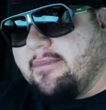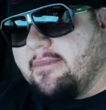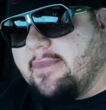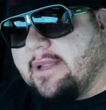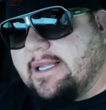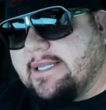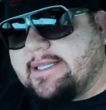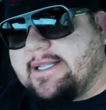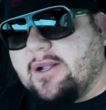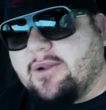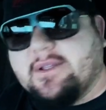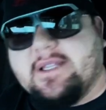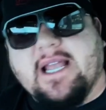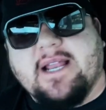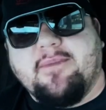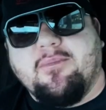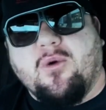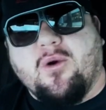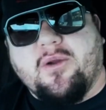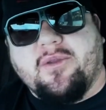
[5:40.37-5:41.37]
He still
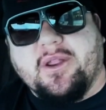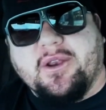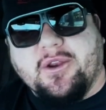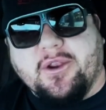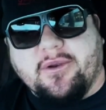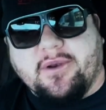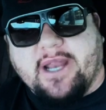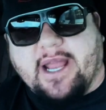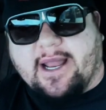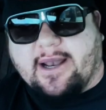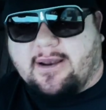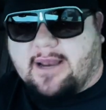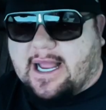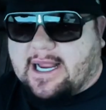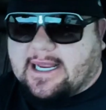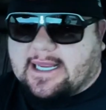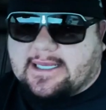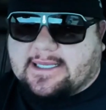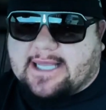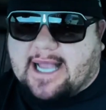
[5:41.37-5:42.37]
did more than you did.
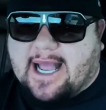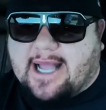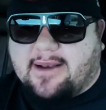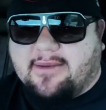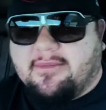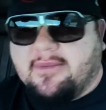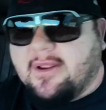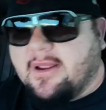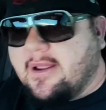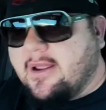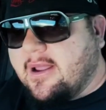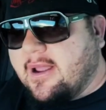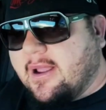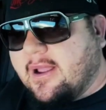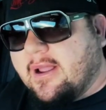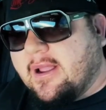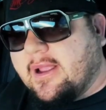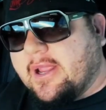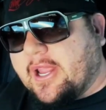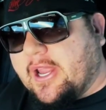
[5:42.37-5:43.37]
Like you said,
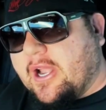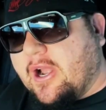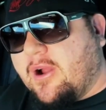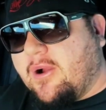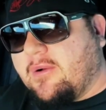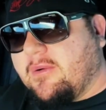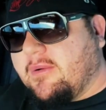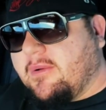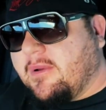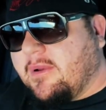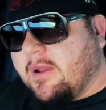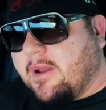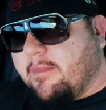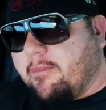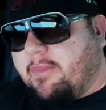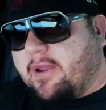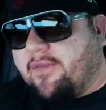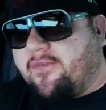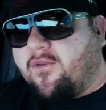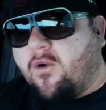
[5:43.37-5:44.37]
you know,
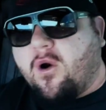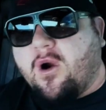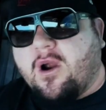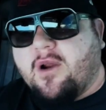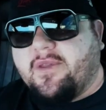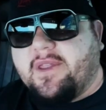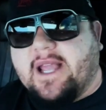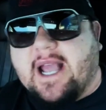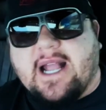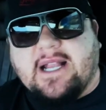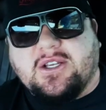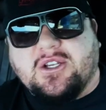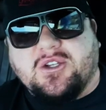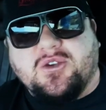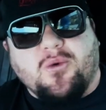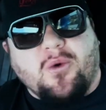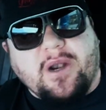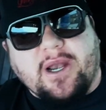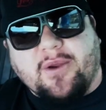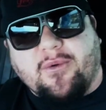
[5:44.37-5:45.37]
before the age of
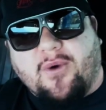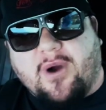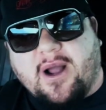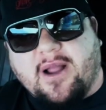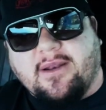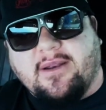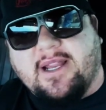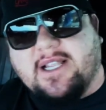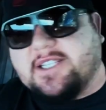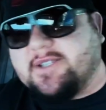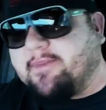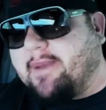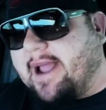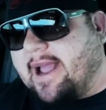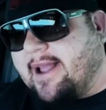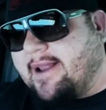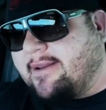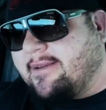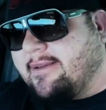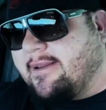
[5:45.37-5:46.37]
21, this
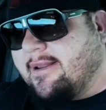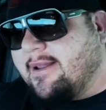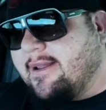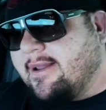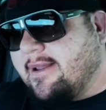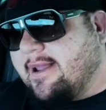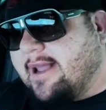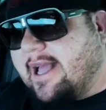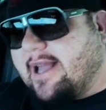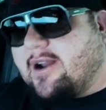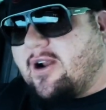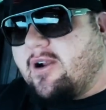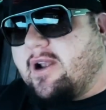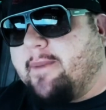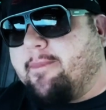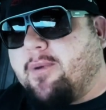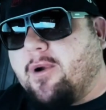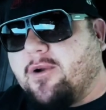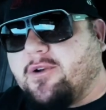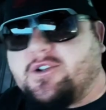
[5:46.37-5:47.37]
man had
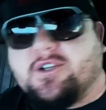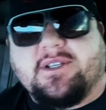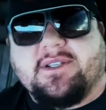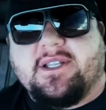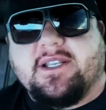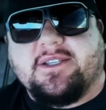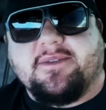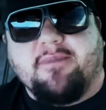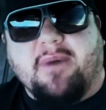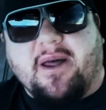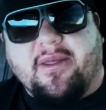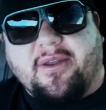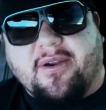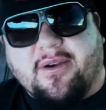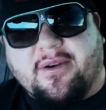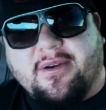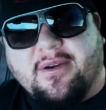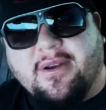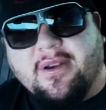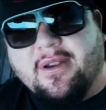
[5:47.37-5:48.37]
already purchased his
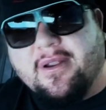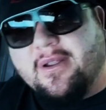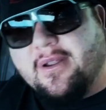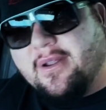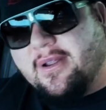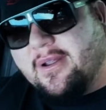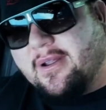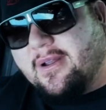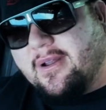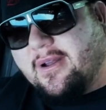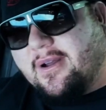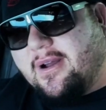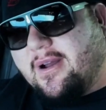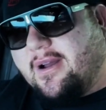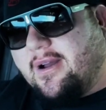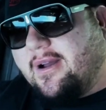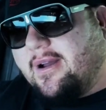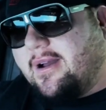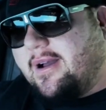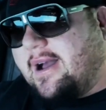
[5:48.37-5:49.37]
mother
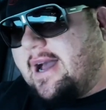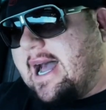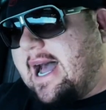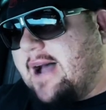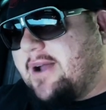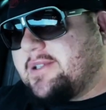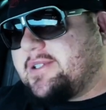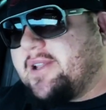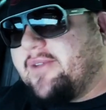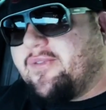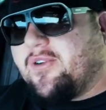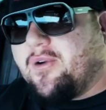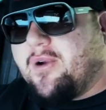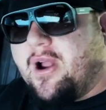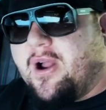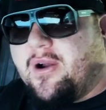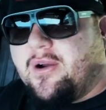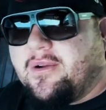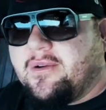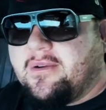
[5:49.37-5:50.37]
a house of her
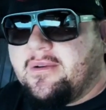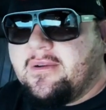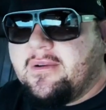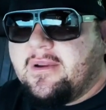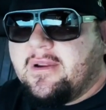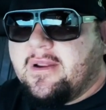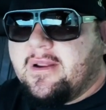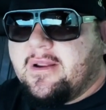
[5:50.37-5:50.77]
own,